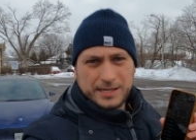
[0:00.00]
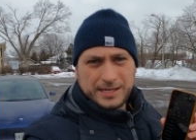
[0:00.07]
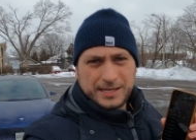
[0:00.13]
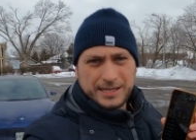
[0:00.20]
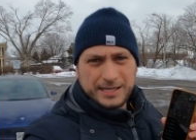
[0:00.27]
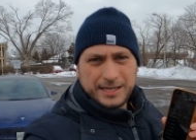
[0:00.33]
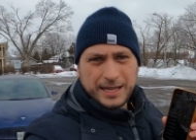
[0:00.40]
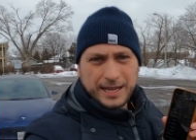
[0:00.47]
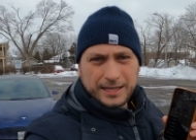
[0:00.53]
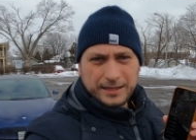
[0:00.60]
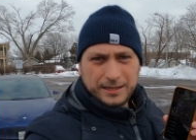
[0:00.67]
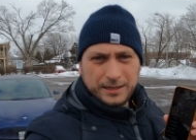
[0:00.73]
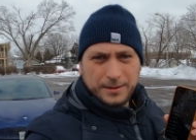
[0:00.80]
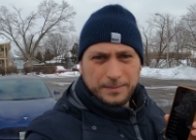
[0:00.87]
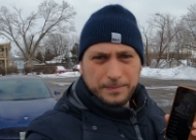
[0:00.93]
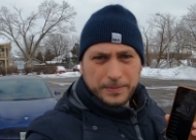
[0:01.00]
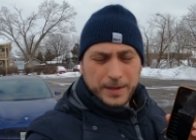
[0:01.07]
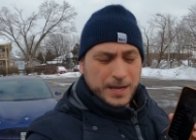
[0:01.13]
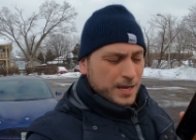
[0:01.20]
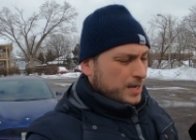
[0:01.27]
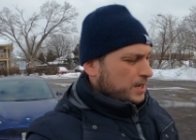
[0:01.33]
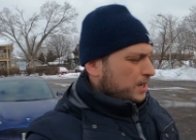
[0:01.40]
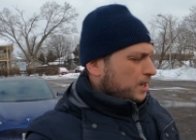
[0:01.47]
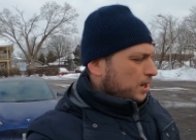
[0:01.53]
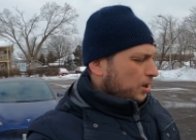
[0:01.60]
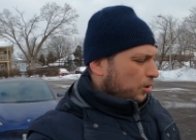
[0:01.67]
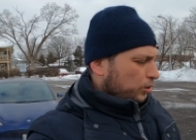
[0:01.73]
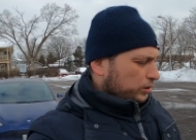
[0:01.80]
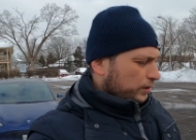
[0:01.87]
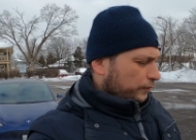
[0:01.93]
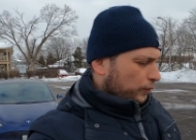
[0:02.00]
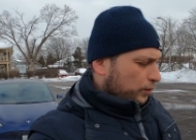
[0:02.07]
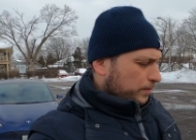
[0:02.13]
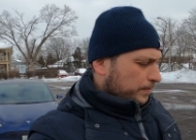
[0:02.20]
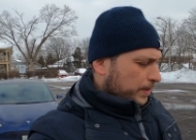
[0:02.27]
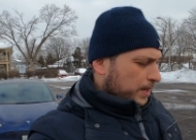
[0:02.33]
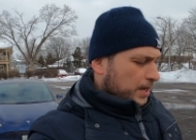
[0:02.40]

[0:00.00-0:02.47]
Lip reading: see that on the phone.